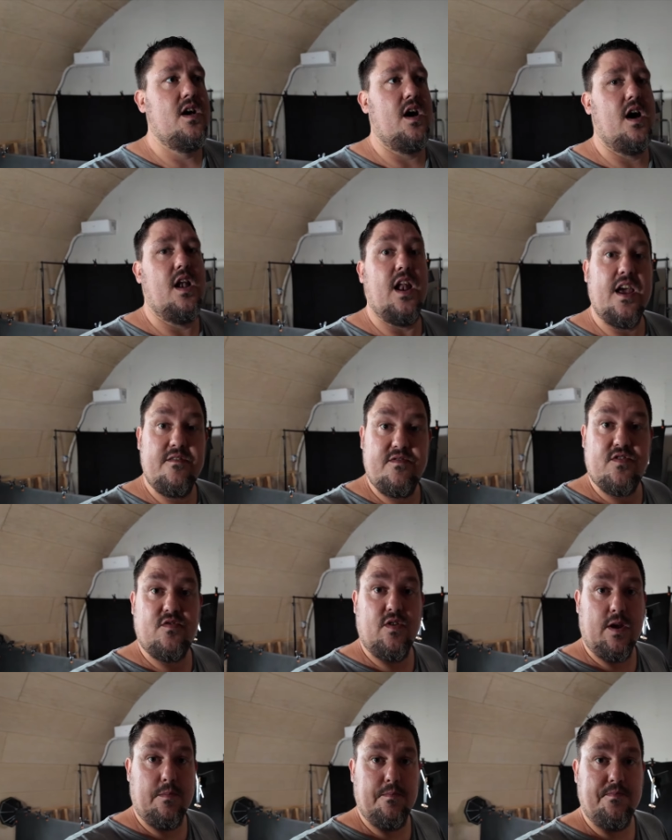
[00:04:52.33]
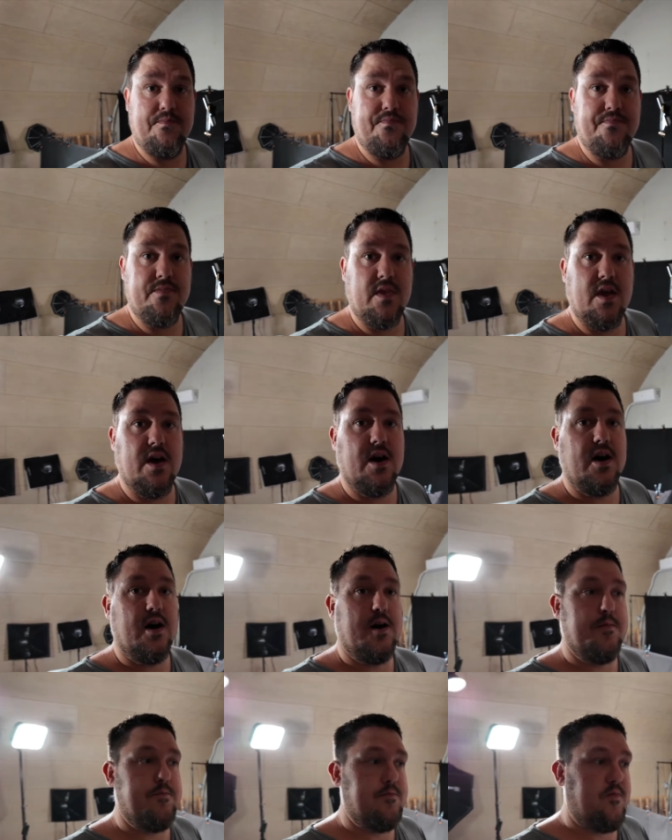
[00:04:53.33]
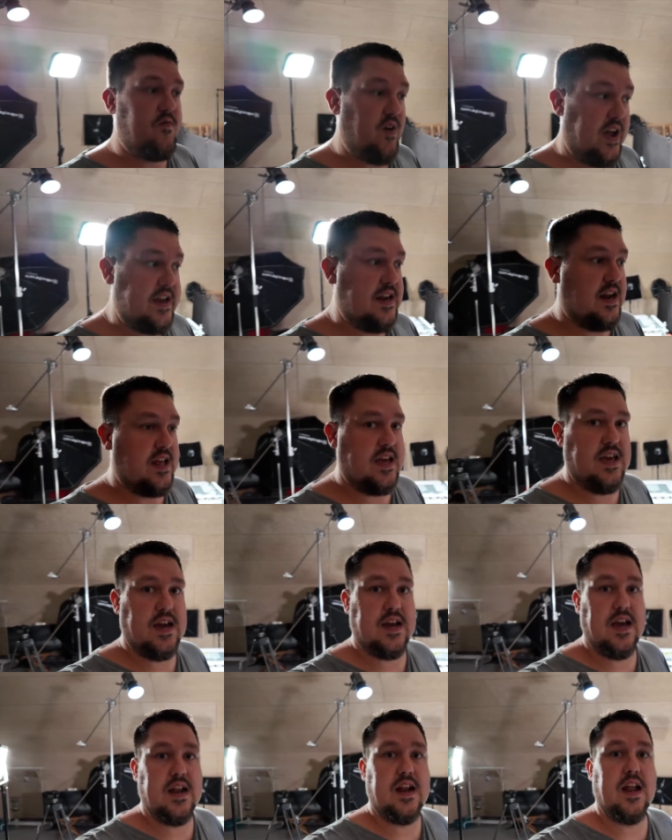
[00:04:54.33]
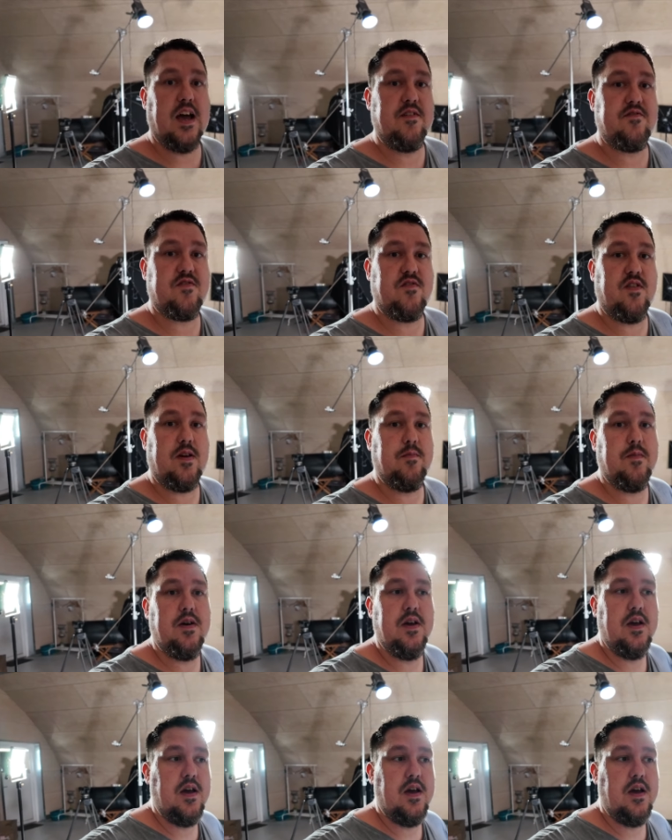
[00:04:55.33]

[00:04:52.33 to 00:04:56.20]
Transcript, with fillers: a live stream. Um, finally, again, a live stream.